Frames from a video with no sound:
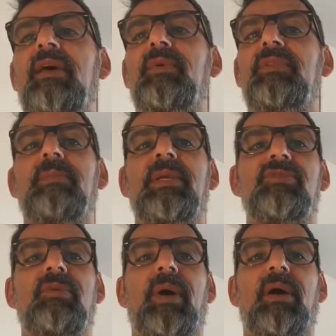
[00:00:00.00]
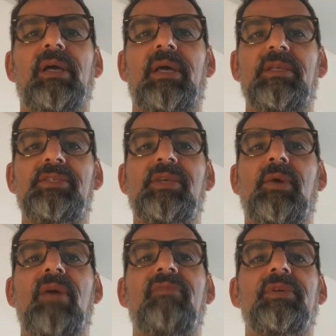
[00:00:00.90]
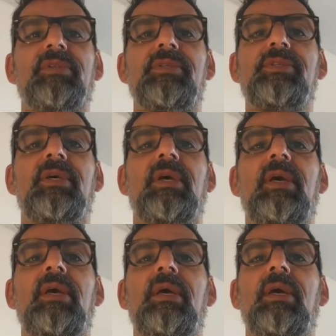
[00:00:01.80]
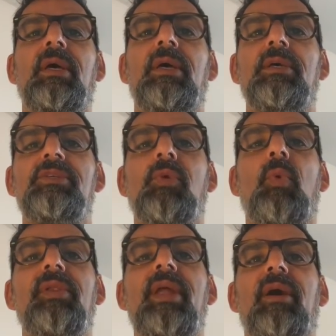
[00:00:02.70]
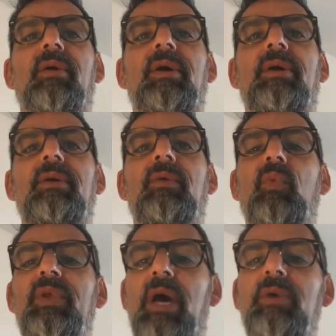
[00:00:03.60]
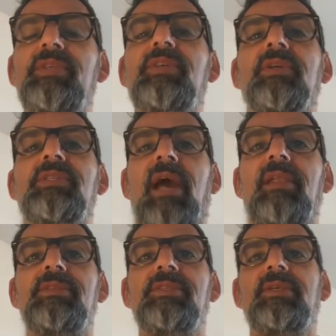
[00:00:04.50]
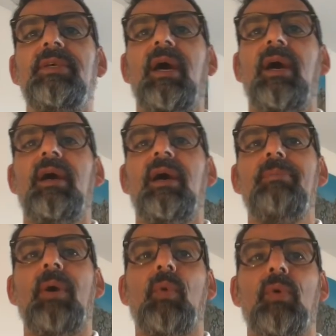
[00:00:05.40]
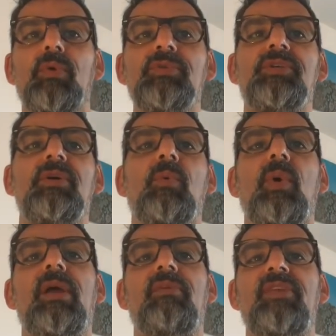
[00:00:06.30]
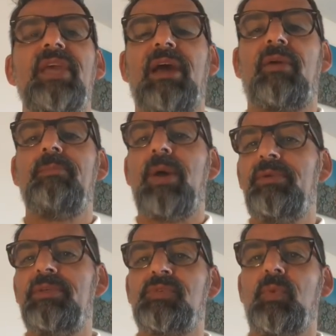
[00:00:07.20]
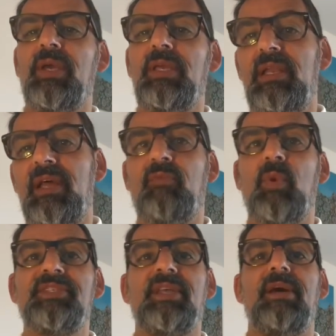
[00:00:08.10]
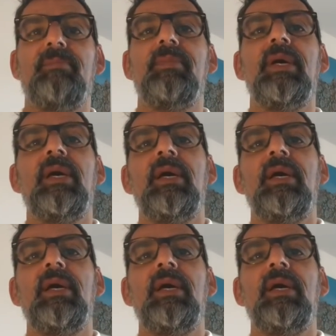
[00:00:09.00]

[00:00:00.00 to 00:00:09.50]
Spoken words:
there with Dimitri Payet. It's so evident. So what now? We know he's got talent, but we're also aware of the acrimonious way he left West Ham,